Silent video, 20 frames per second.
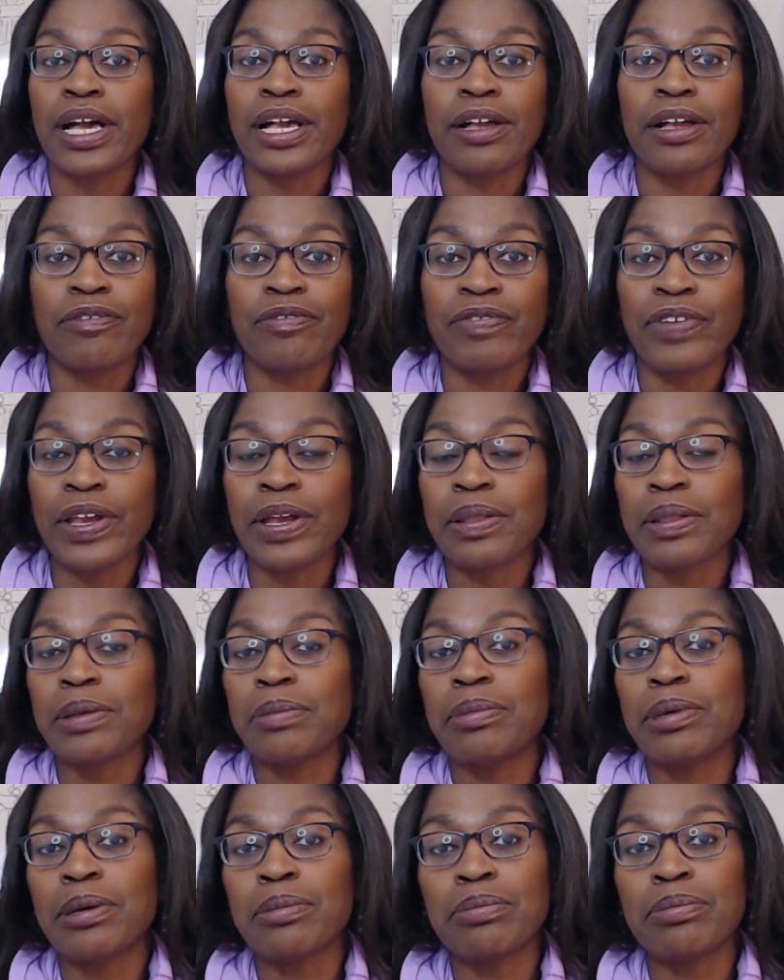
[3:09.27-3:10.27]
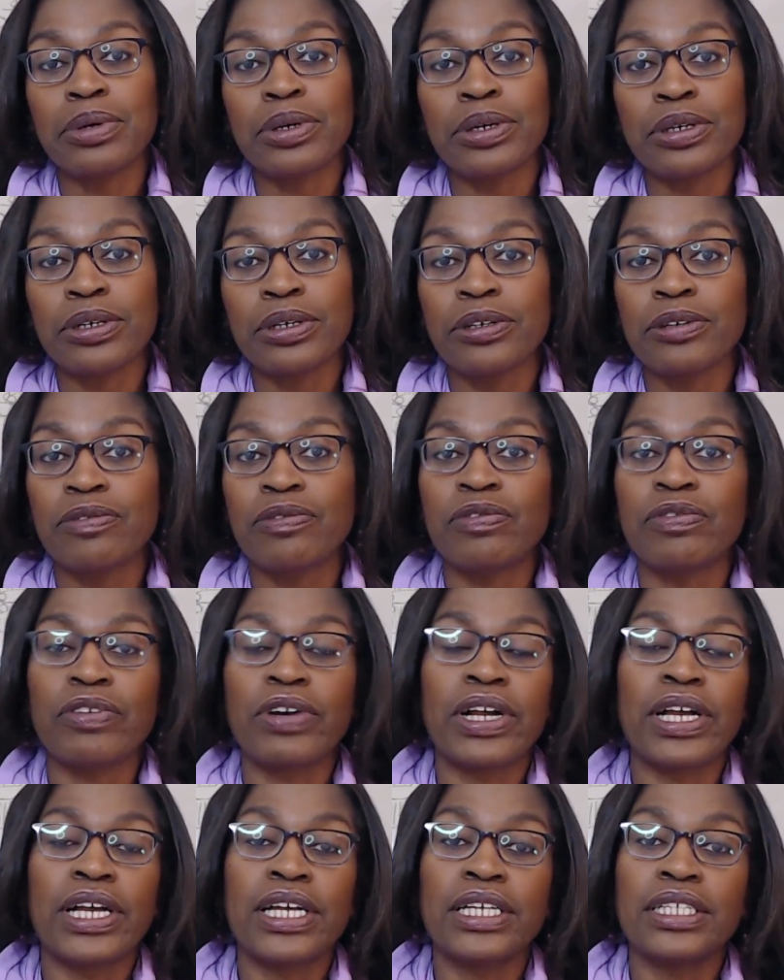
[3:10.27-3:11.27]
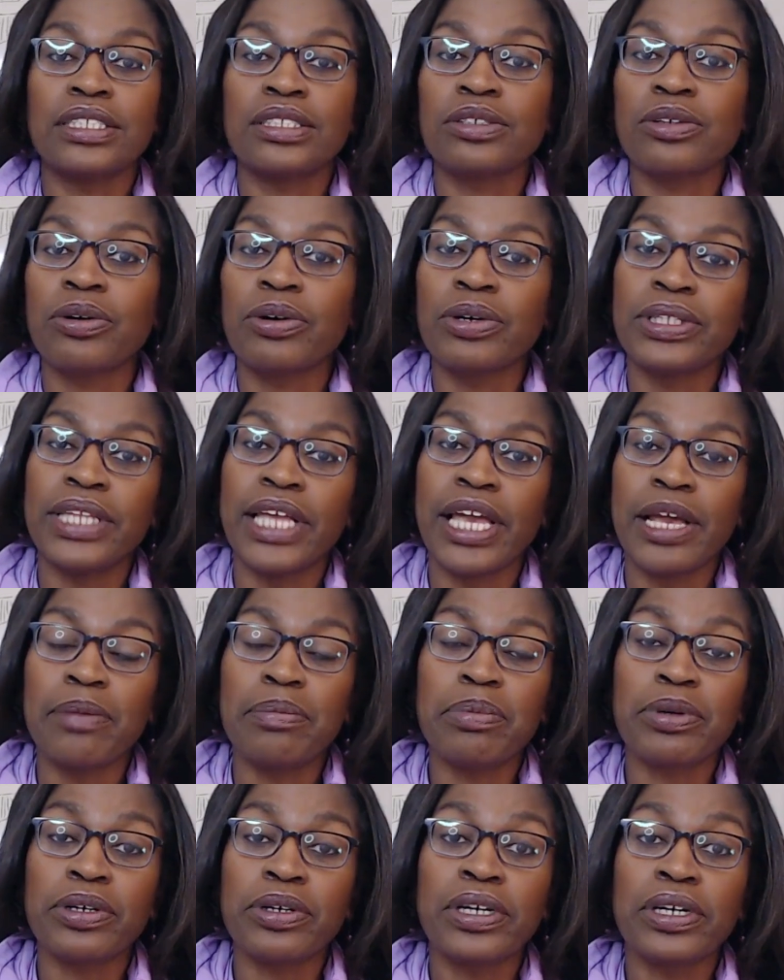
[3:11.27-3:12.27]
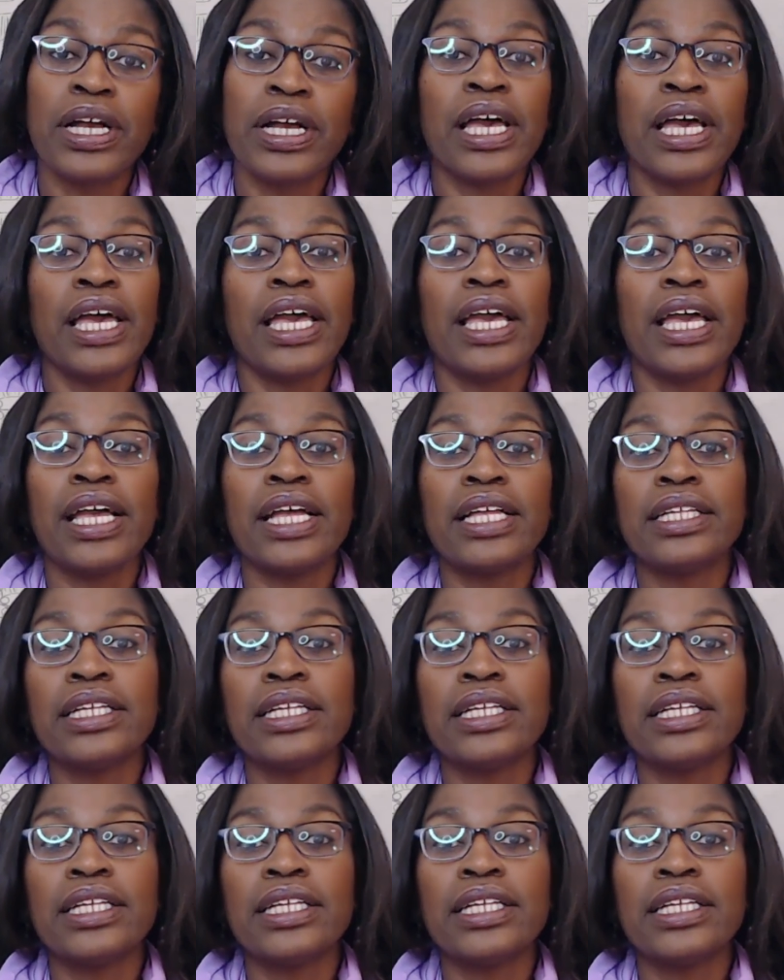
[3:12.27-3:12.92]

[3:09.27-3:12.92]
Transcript: a family member, friend, or neighbor. And